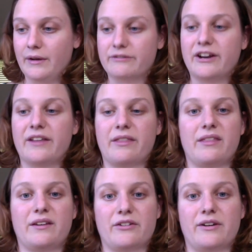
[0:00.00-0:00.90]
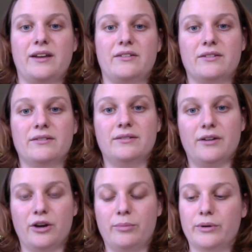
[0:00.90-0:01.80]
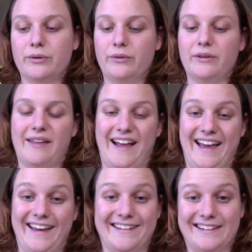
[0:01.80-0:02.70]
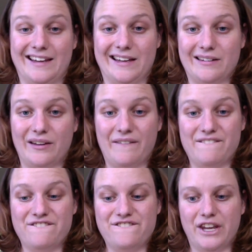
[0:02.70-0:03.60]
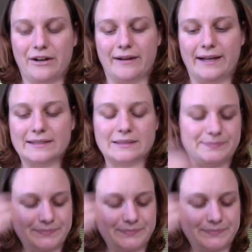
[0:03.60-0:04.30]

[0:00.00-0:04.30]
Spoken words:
rather than trying to open all of the Ada and figure out.